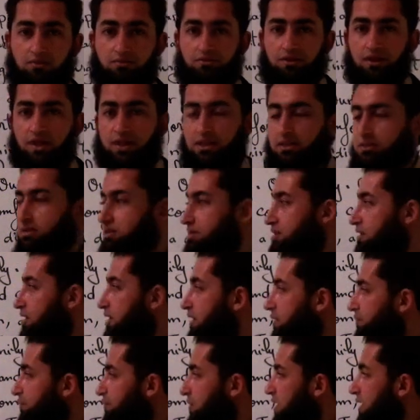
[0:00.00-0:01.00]
Fes?
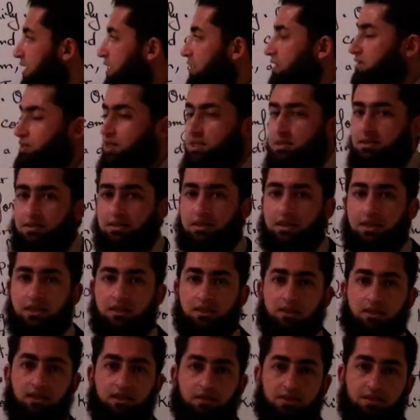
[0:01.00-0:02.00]
Is it
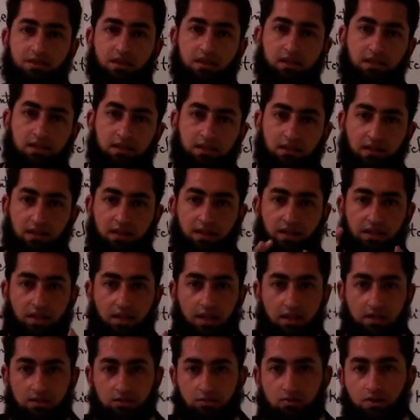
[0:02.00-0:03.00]
in the
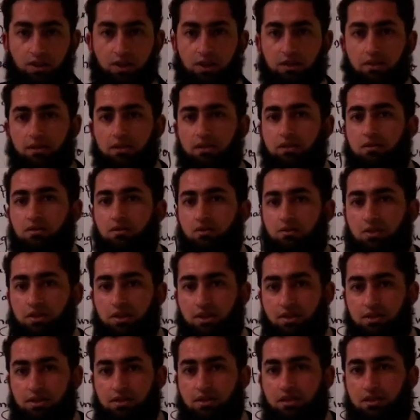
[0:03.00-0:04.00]
country or
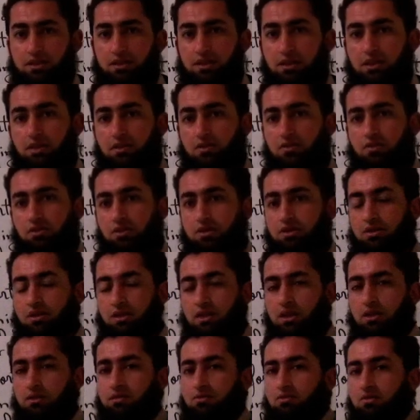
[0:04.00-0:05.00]
in a city or in the
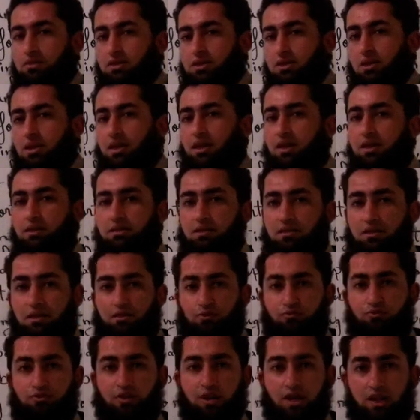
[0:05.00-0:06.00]
countryside, in
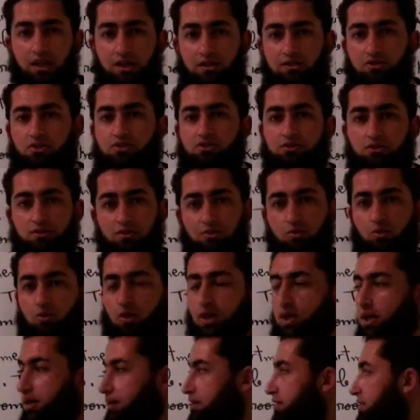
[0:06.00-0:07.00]
a village?
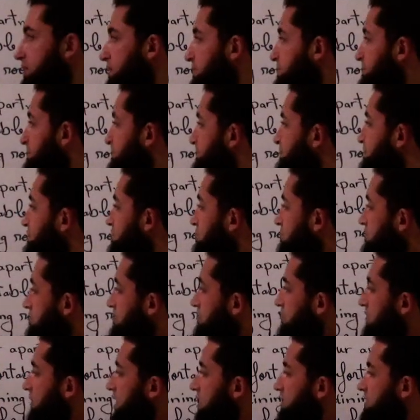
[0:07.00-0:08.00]
Where?
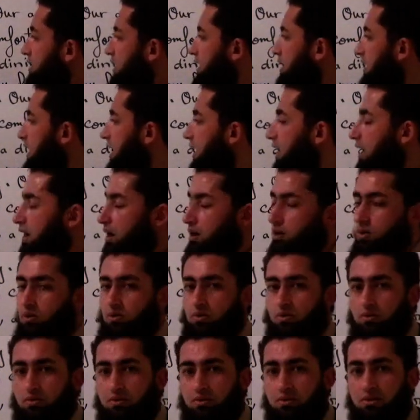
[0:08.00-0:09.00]
Then
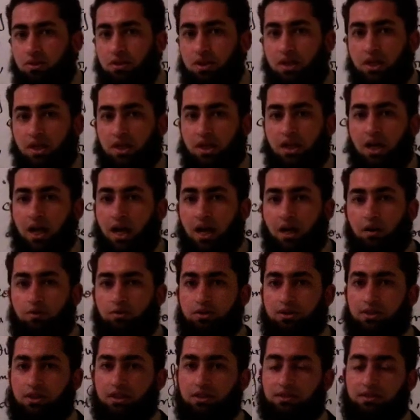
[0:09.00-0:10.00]
how how
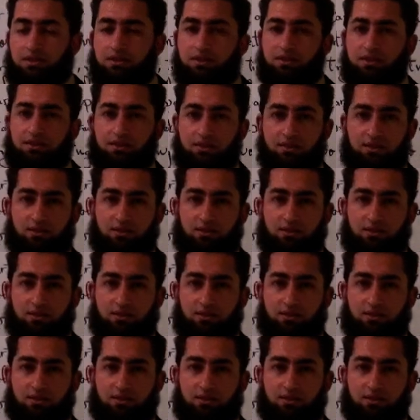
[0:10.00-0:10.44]
is it?